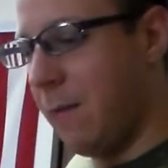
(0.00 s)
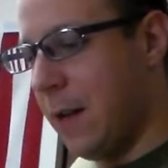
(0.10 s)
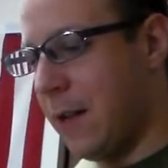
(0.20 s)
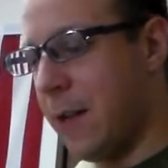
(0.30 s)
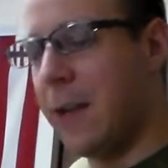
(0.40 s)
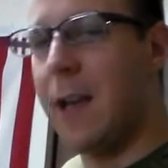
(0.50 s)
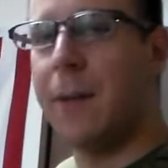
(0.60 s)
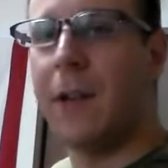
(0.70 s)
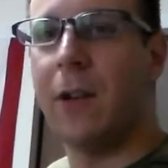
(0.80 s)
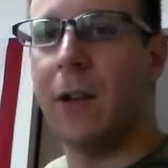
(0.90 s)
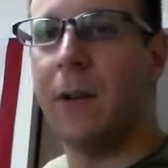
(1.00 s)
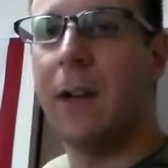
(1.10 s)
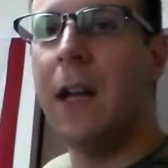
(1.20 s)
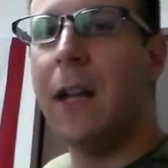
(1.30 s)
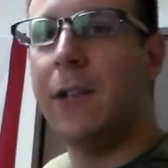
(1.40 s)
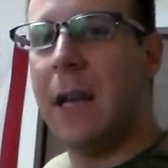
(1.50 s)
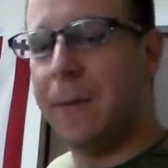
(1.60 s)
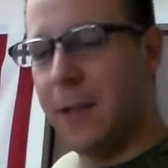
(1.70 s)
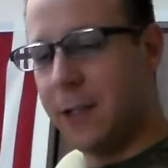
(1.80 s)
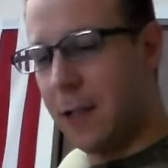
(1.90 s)
YKK being your
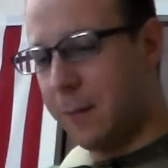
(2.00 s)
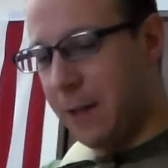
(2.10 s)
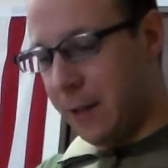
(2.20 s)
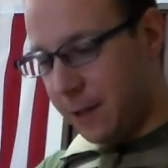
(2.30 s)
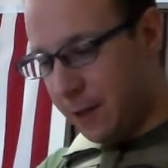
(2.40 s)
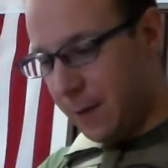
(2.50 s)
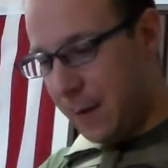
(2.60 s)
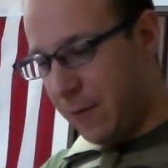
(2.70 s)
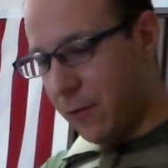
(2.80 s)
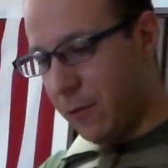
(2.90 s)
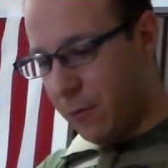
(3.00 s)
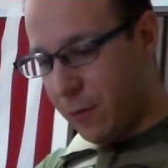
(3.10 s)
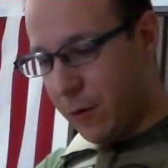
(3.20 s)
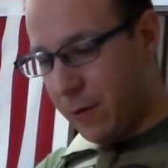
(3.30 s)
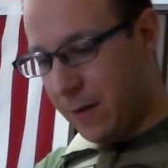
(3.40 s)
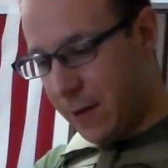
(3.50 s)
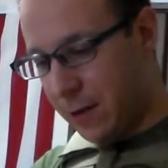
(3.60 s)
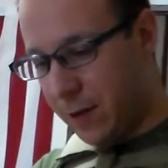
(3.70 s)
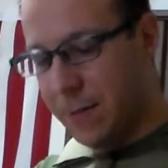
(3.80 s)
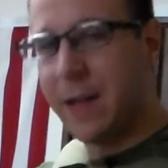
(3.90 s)
Japanese company that started up after the war that
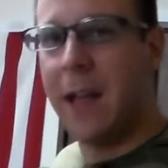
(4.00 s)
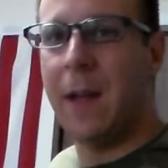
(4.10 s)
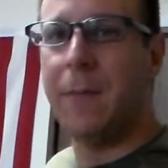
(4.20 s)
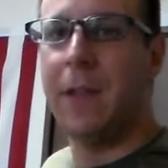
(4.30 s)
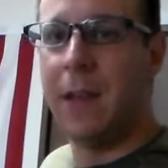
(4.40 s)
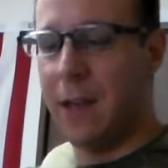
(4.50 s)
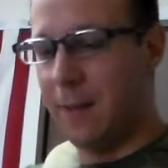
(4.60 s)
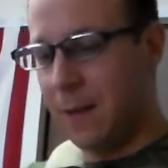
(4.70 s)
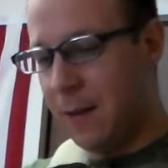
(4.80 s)
eventually became the